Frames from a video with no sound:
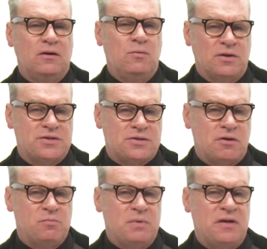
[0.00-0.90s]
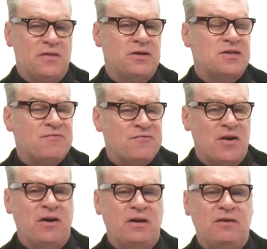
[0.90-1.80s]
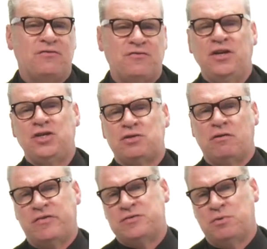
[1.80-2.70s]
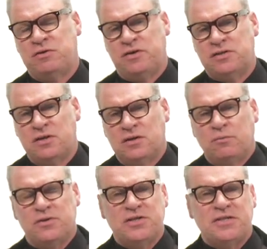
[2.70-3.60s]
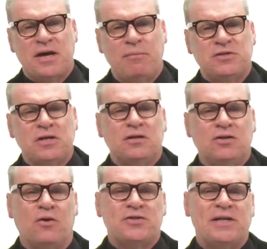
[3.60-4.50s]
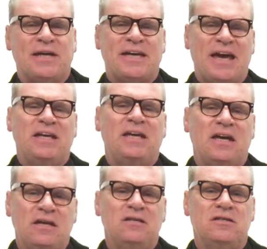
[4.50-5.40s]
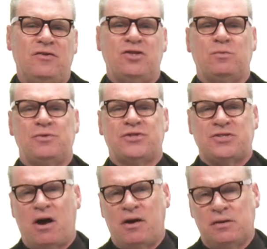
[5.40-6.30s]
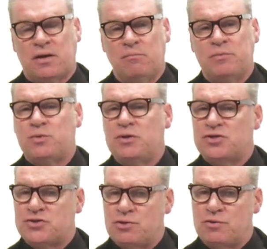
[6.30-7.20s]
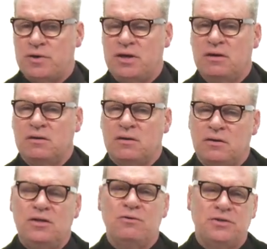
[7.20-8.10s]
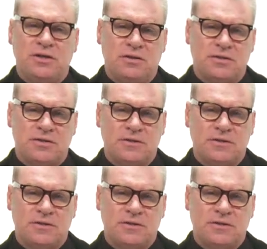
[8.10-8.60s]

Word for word: who once told me that a defining feature of his movies was an attempt not to let any individual style come between the story and the audience.